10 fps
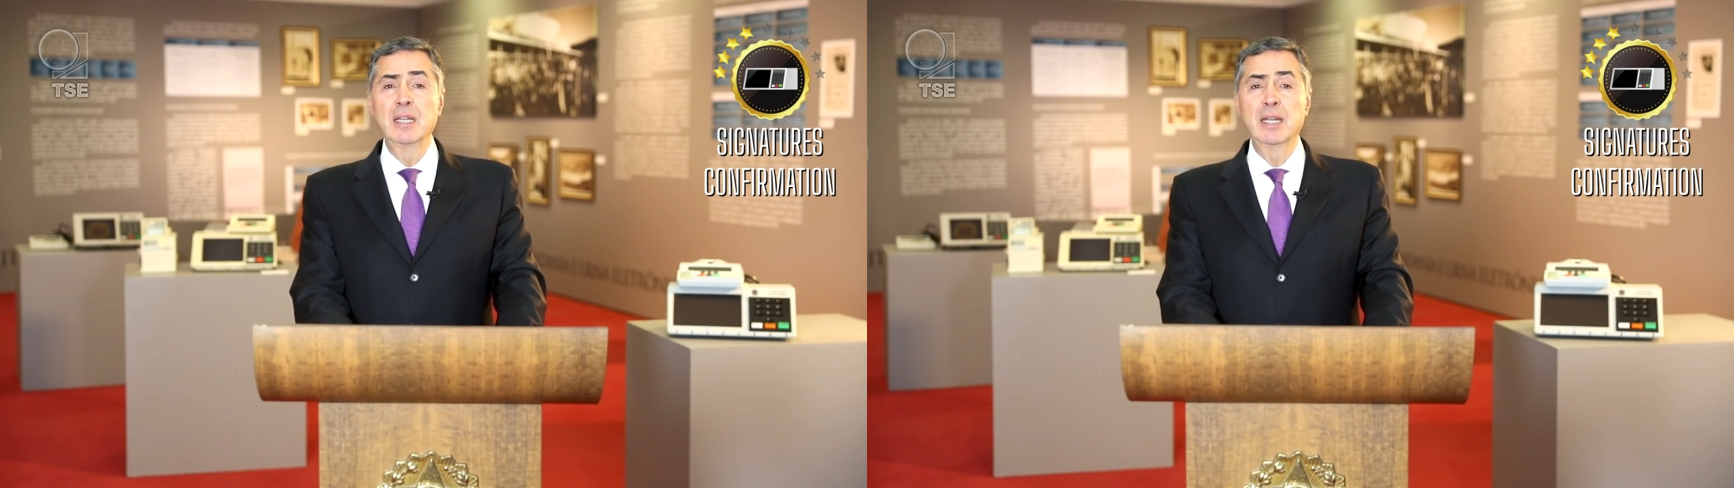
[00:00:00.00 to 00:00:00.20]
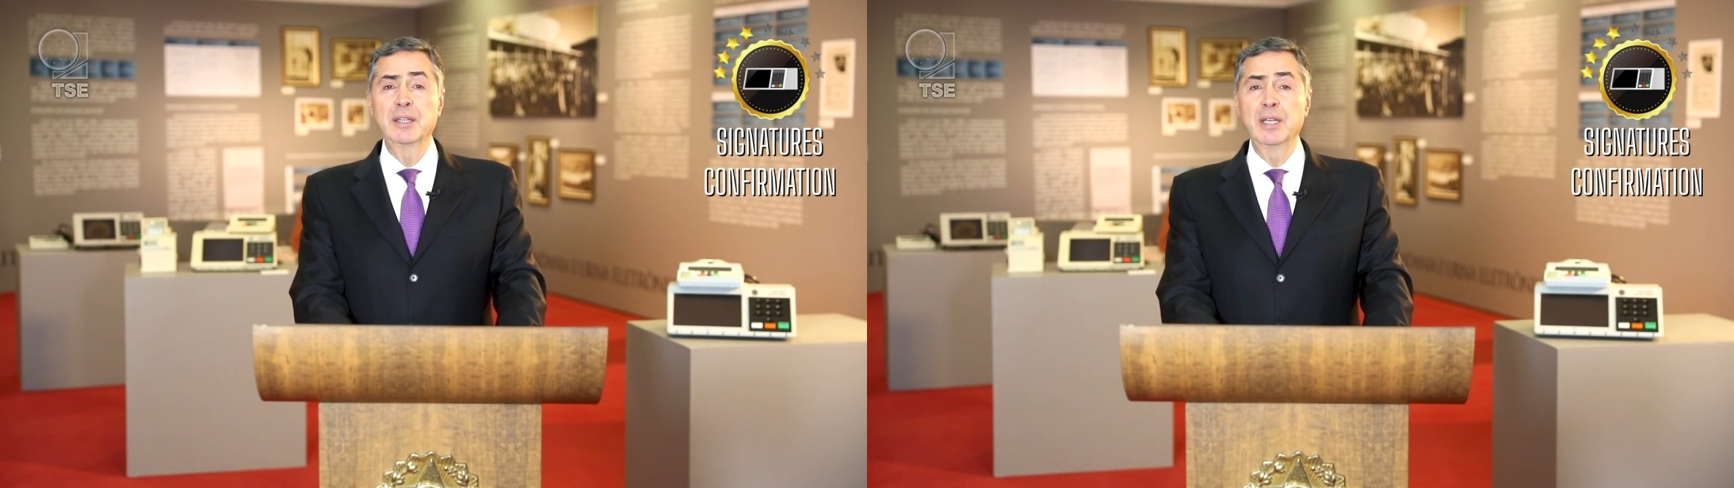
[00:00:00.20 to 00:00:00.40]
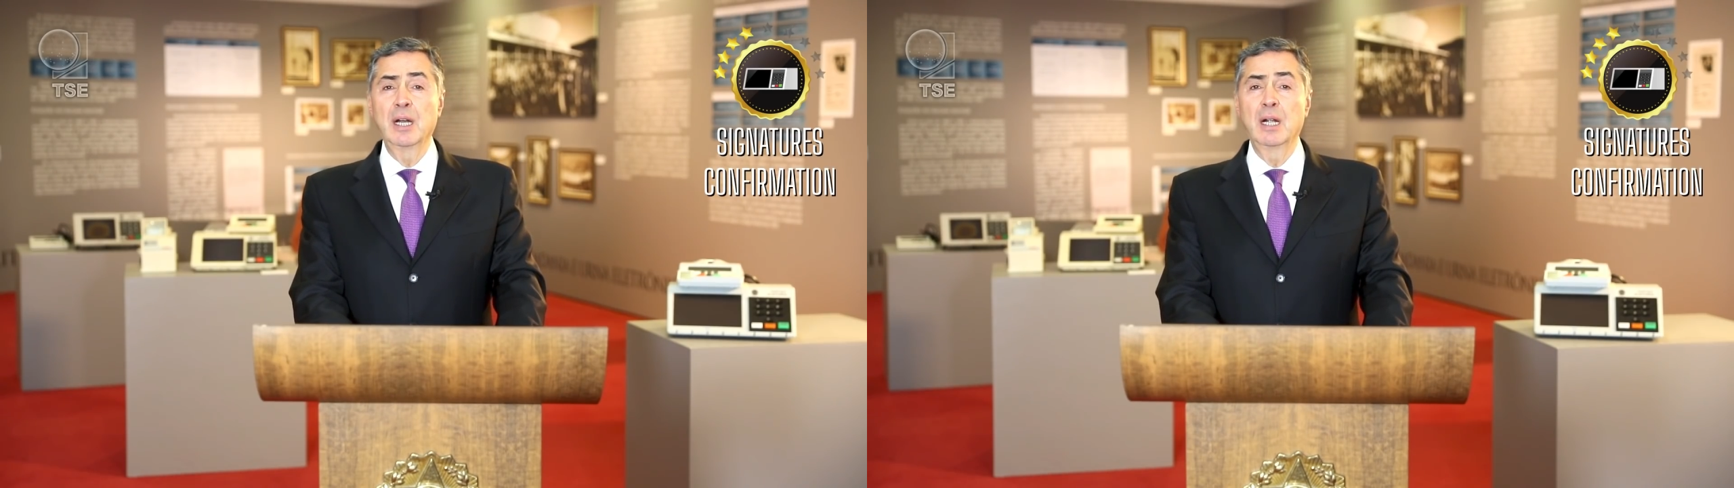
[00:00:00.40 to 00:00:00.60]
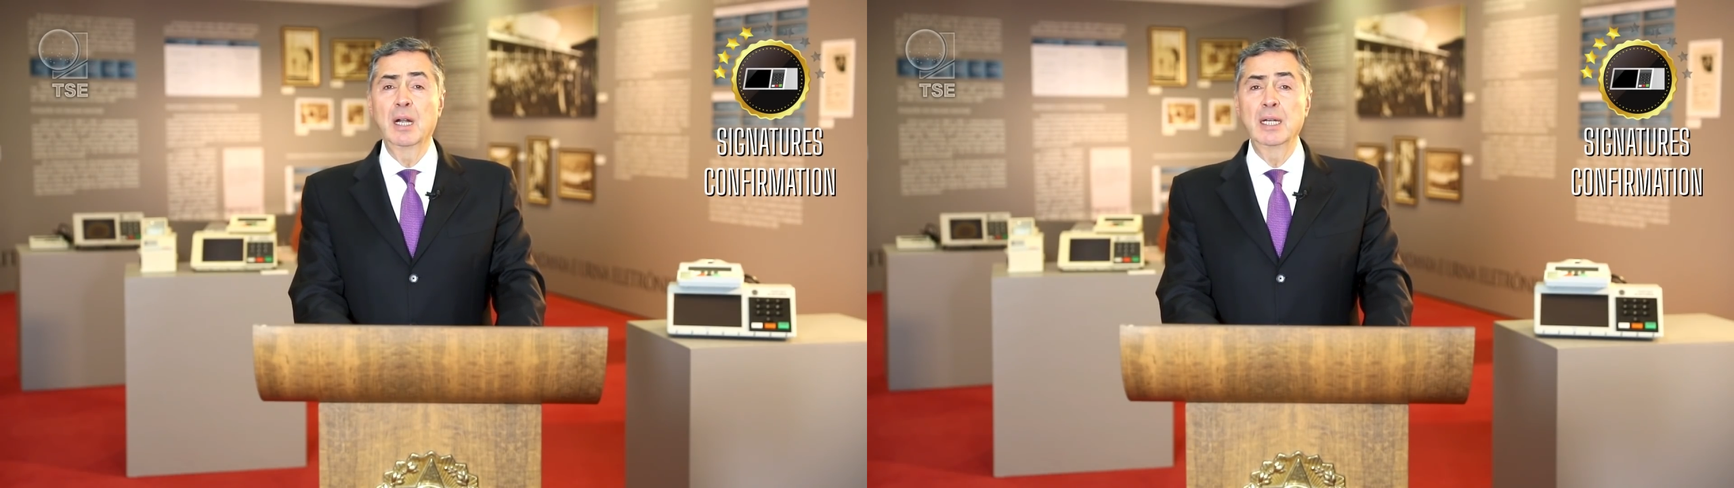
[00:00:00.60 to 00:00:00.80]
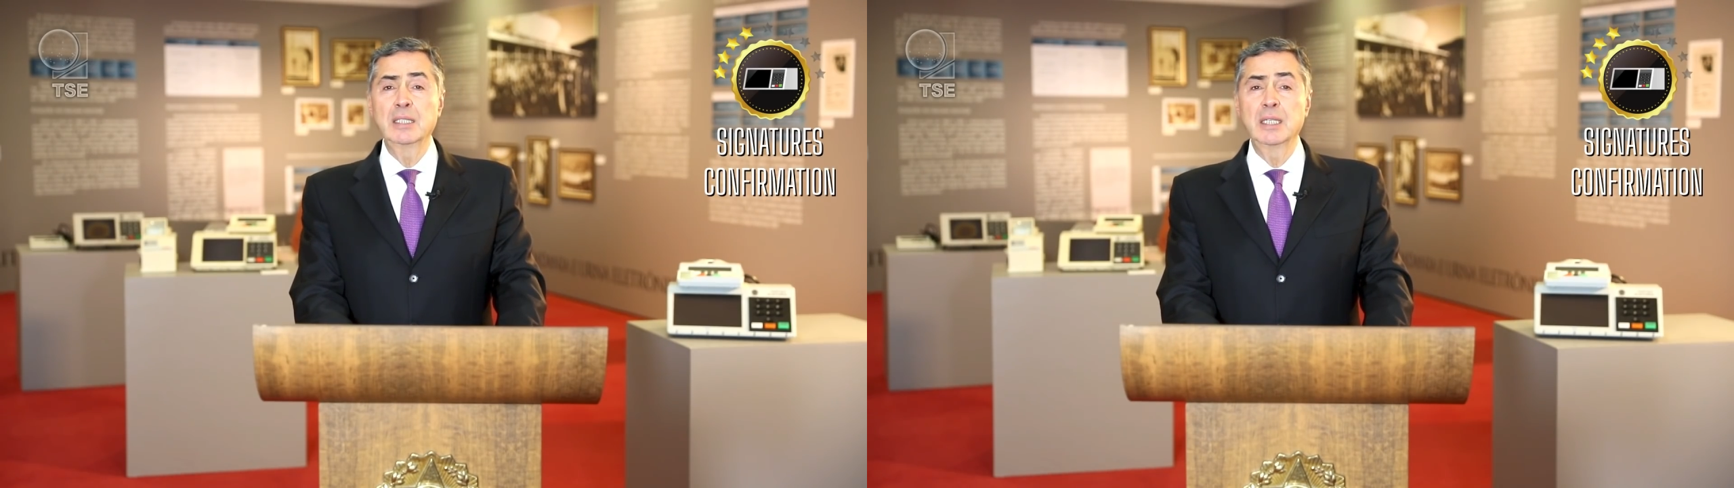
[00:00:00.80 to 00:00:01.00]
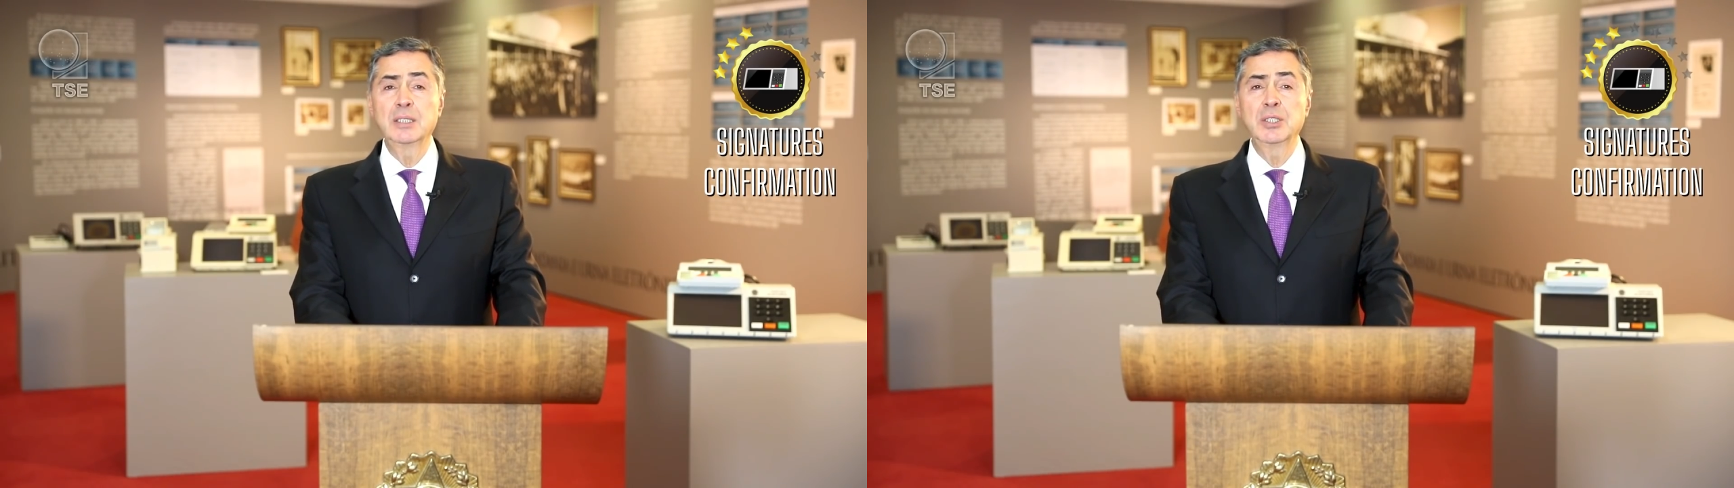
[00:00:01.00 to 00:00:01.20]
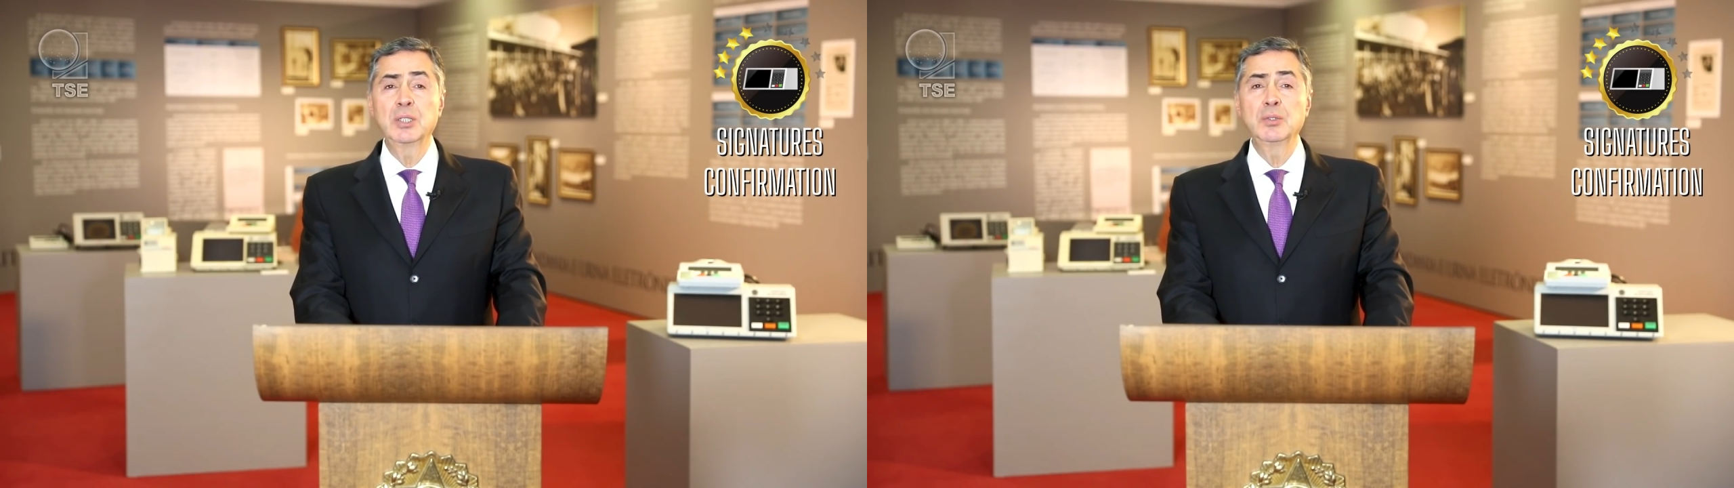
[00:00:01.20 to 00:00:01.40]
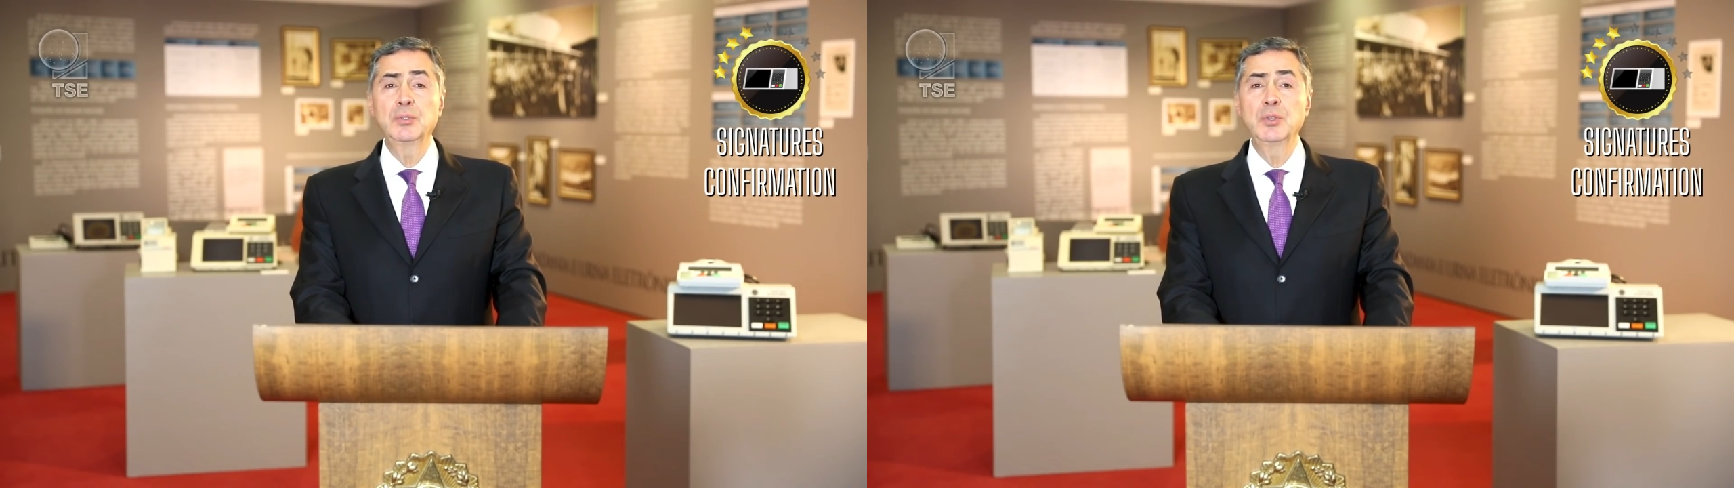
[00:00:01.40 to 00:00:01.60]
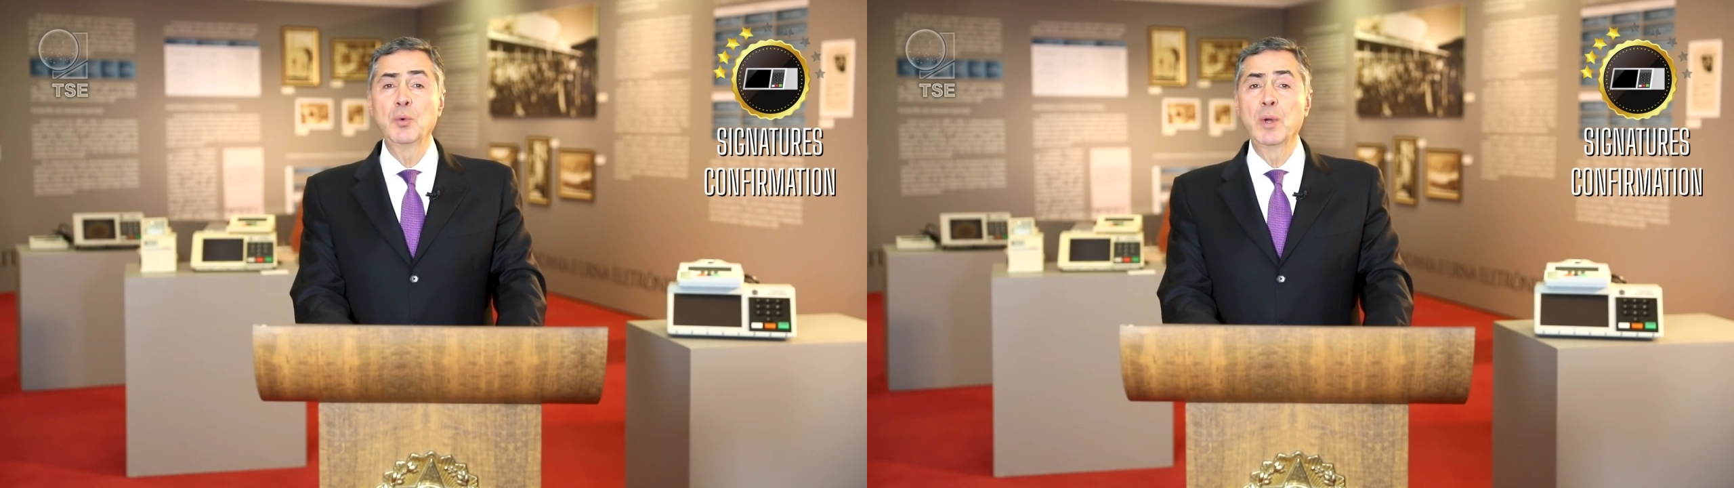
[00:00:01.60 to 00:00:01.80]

that they are identical to the